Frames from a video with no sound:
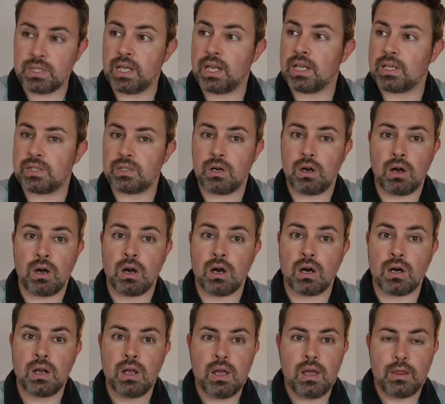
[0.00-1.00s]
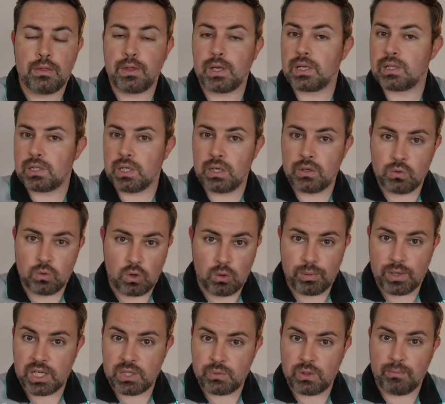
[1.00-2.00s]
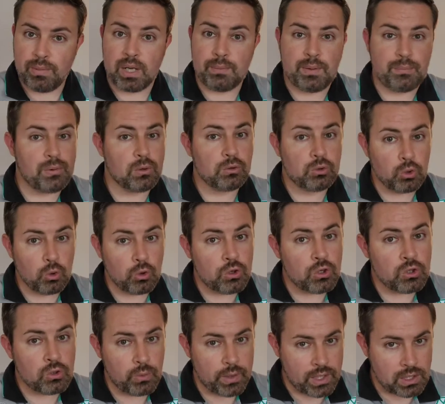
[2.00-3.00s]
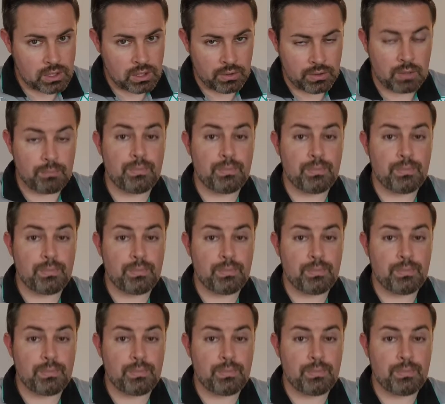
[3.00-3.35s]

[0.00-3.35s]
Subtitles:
Yes, there are things like robberies whereby people don't know each other.